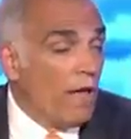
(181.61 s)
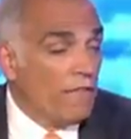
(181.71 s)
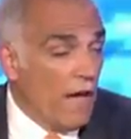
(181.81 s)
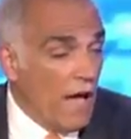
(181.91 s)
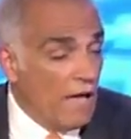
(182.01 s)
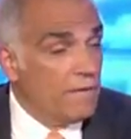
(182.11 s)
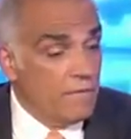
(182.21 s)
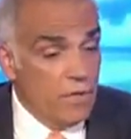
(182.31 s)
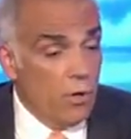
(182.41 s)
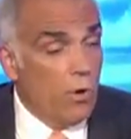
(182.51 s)
out the hot,
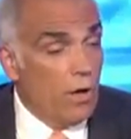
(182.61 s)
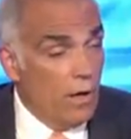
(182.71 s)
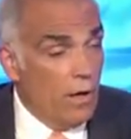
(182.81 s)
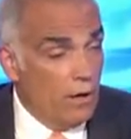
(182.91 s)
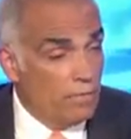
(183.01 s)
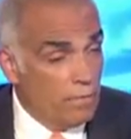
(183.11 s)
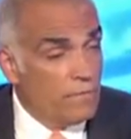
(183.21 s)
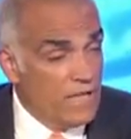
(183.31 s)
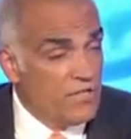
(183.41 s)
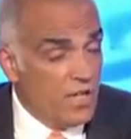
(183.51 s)

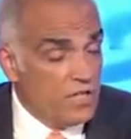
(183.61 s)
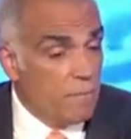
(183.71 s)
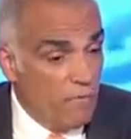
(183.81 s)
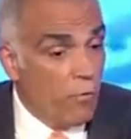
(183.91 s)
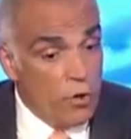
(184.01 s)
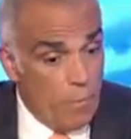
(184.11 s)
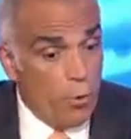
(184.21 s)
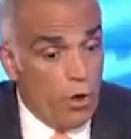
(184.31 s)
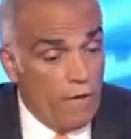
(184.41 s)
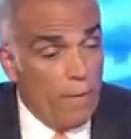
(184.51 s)
incense before you
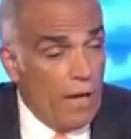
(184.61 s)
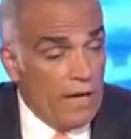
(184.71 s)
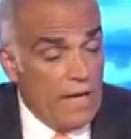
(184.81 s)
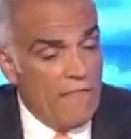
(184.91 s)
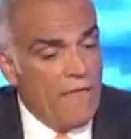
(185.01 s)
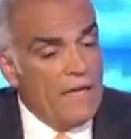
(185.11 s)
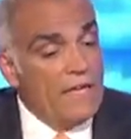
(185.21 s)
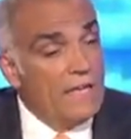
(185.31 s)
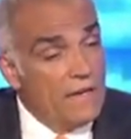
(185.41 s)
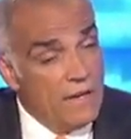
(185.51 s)
put it on the body, and the
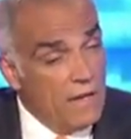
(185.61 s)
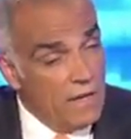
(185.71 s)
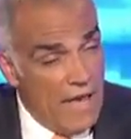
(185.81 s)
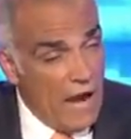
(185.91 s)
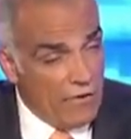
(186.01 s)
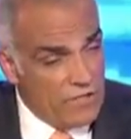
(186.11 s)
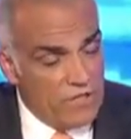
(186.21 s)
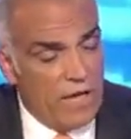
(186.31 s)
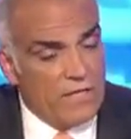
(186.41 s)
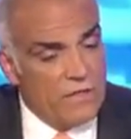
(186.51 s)
heated air
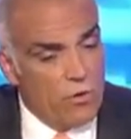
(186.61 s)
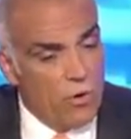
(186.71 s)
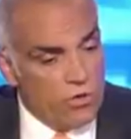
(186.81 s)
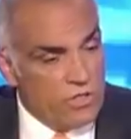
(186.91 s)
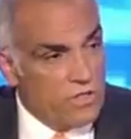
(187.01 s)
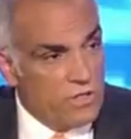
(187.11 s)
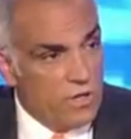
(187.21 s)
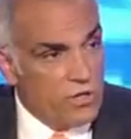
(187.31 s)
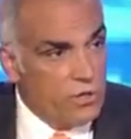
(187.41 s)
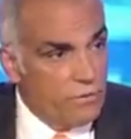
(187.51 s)
inside causes the suction.